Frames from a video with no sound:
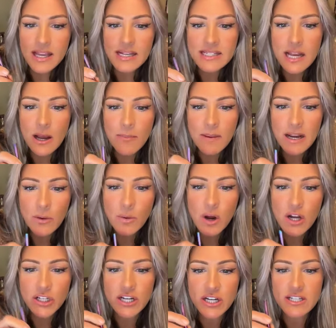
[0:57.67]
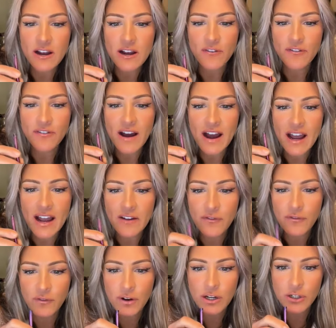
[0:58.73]
Guess how many wedgies a
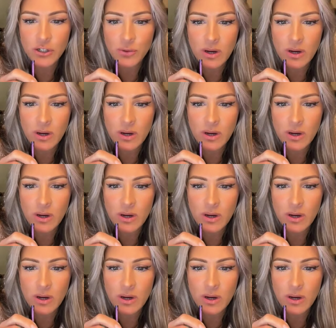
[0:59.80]
5-foot